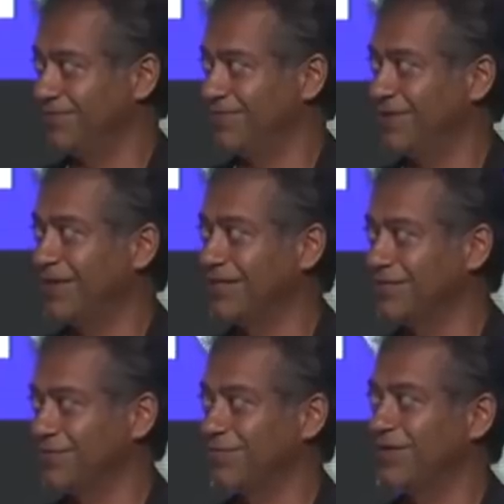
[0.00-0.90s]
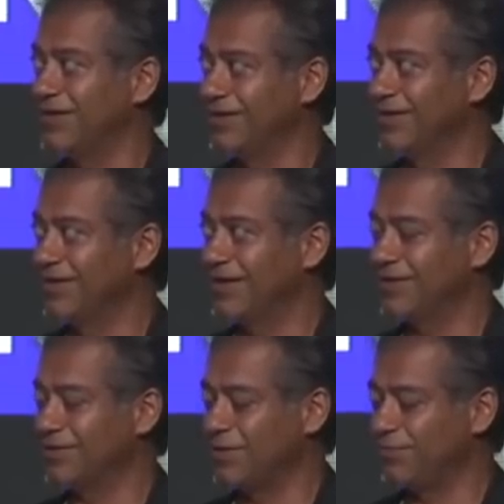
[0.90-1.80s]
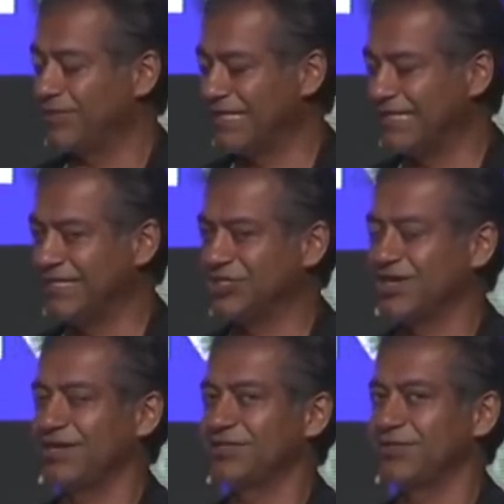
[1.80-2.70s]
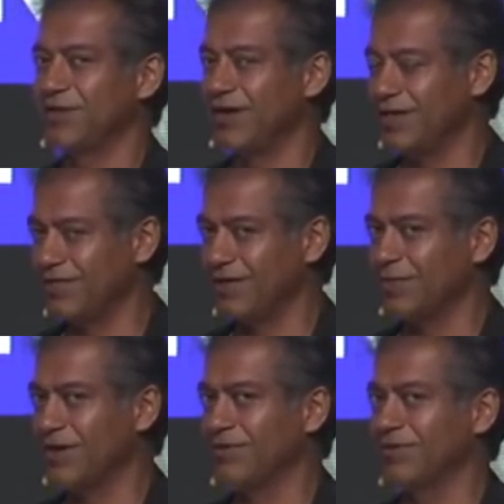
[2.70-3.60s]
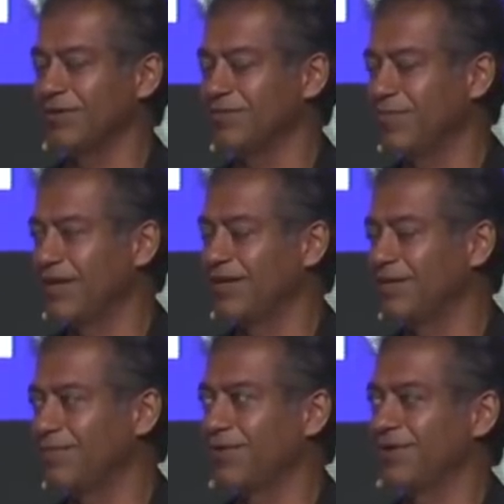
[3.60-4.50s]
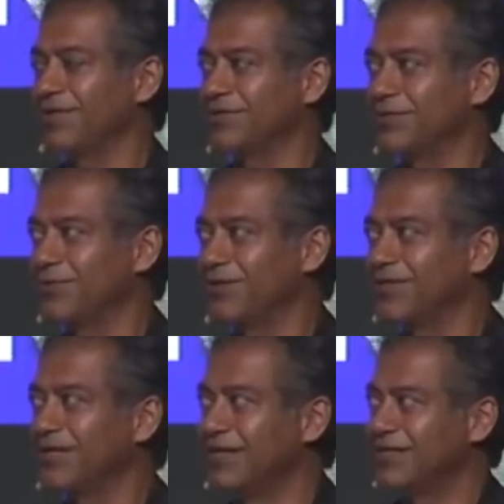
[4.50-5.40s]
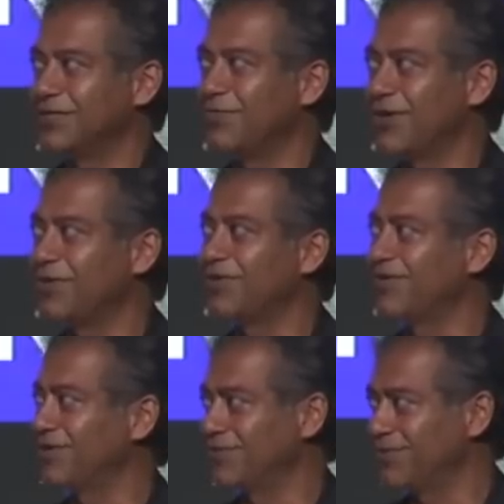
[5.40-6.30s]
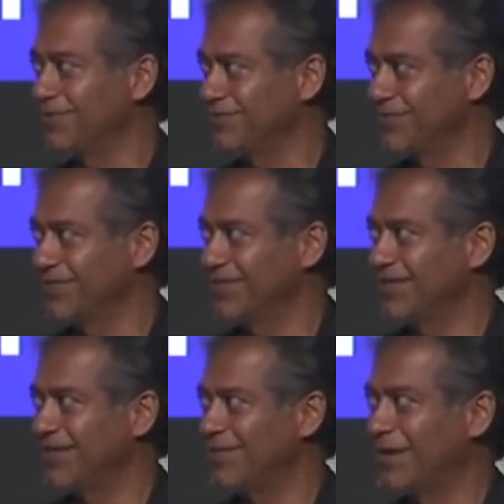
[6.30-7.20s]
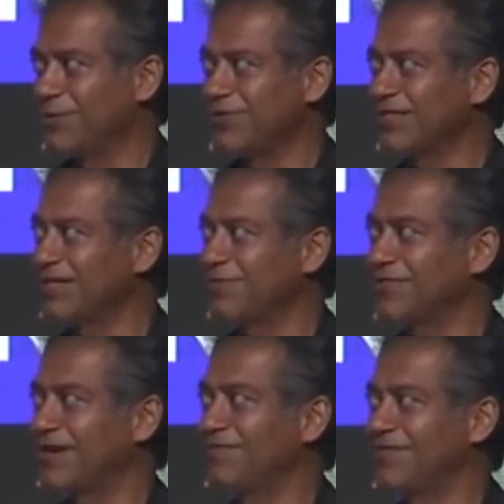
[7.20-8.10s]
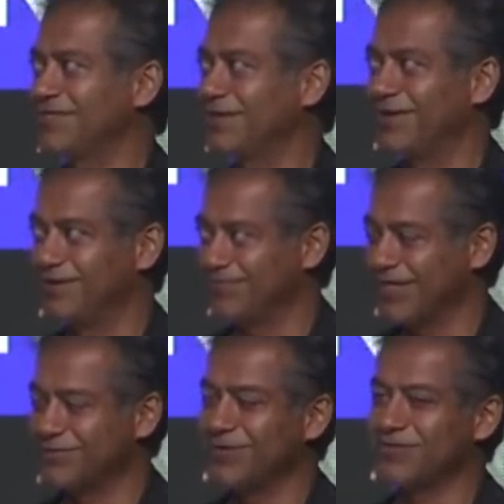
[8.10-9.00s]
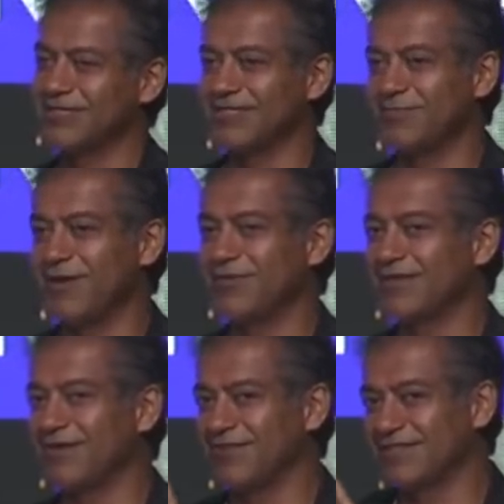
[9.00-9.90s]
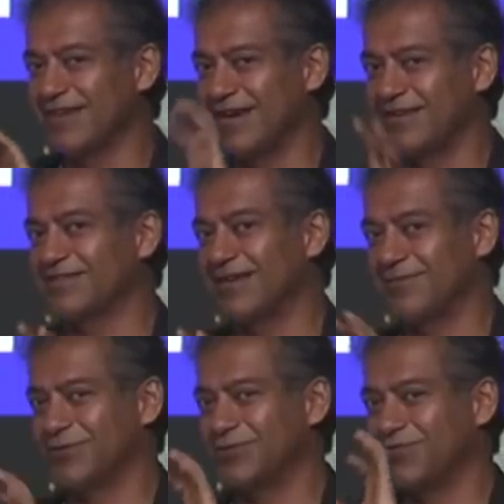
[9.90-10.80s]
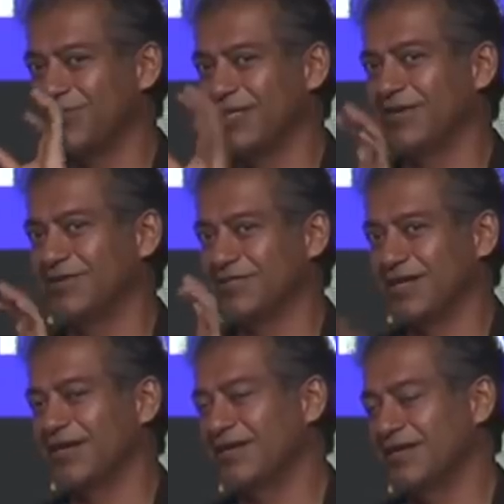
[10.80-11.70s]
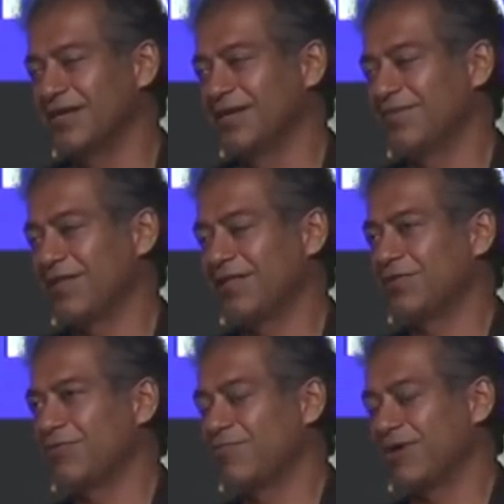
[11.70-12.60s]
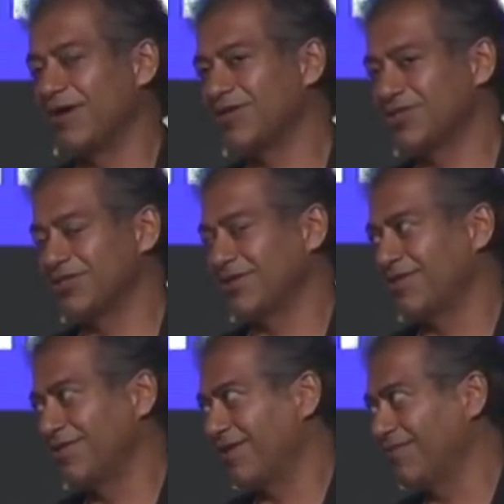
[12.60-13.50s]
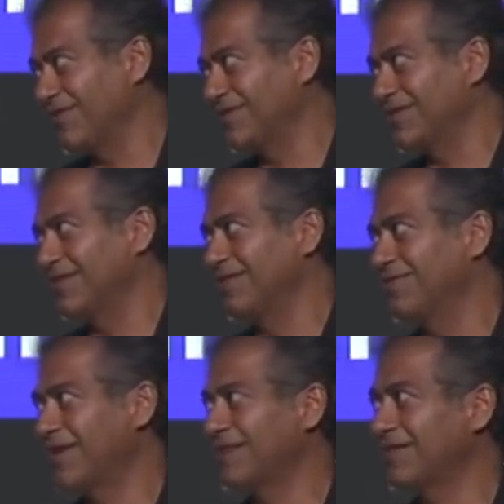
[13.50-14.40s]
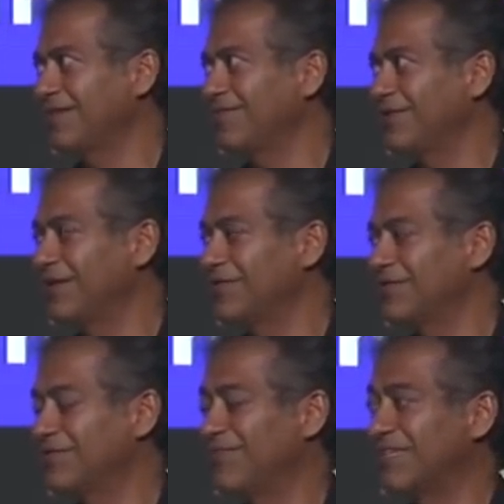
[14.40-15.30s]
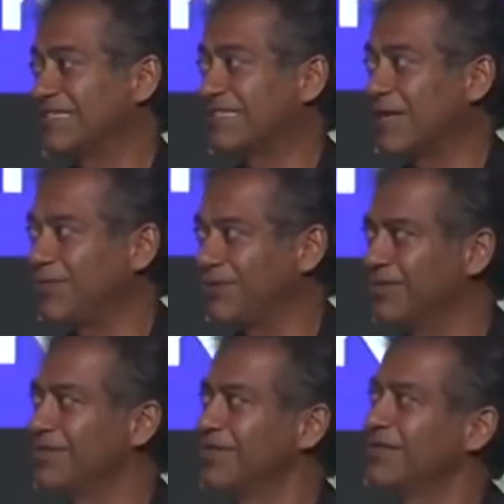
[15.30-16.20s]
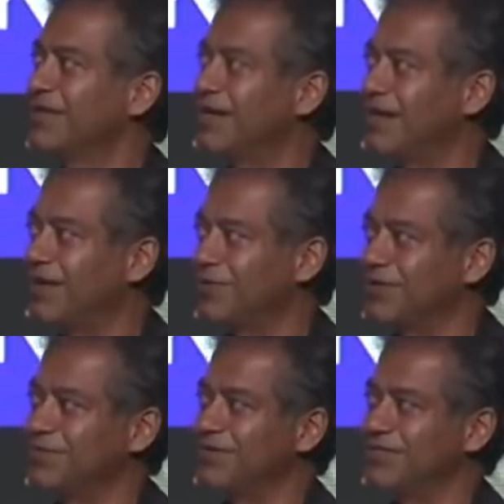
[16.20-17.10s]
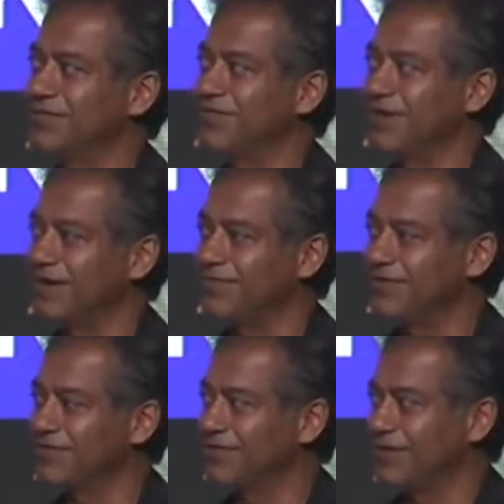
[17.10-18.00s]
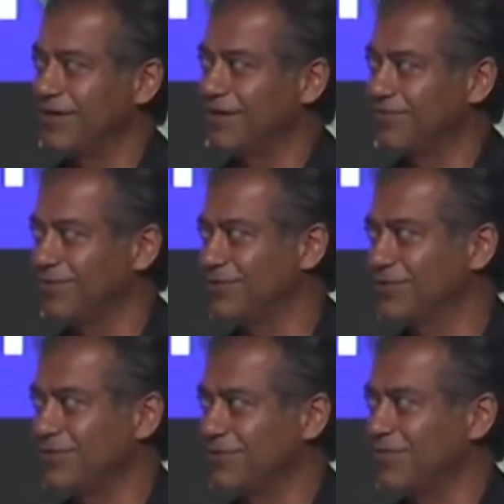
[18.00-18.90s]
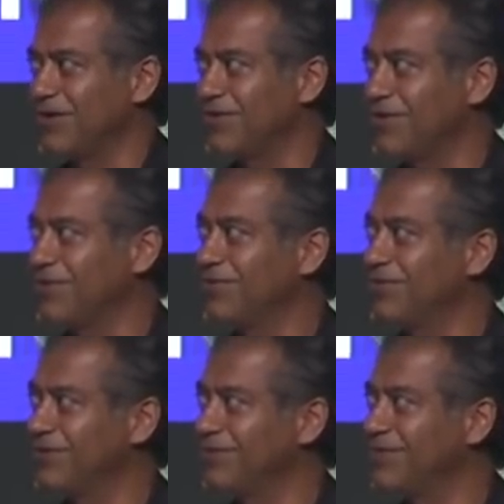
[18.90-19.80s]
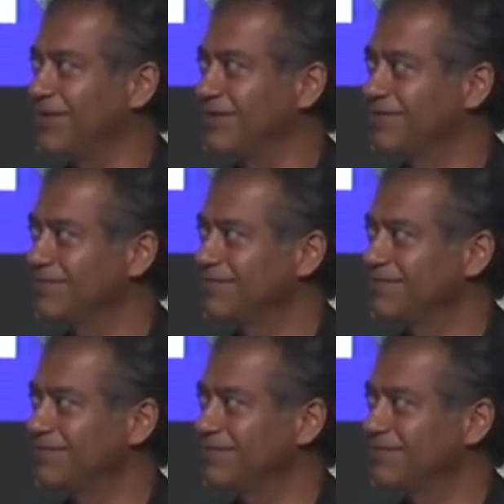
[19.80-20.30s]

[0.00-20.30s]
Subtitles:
at least for me, and completely changed the way I think about many important things in the world, is the minority rule. I don't think that one's obvious at all. It's one of the things that maybe it's obvious in hindsight once you fully understand it, but I think the repercussions aren't obvious, and the fact that it even is a very stable outcome isn't very obvious. So I'd love for you to just go through the minority rule a little bit.